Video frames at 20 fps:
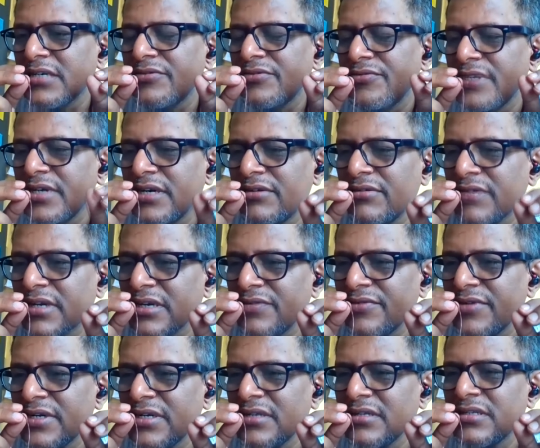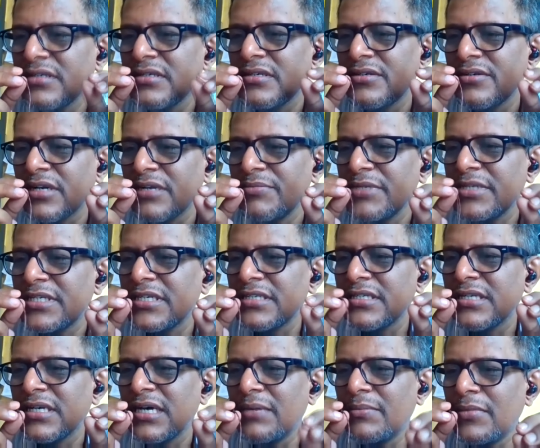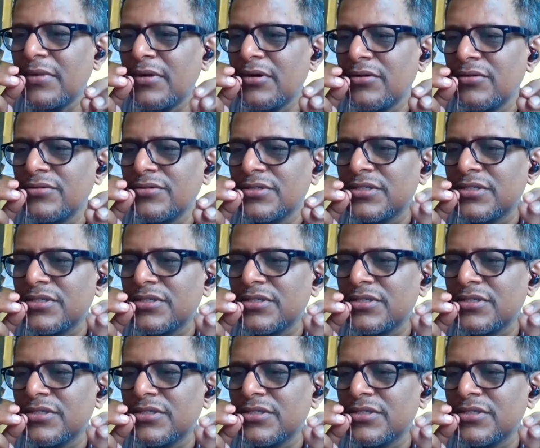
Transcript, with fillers: we have given the remitted the amount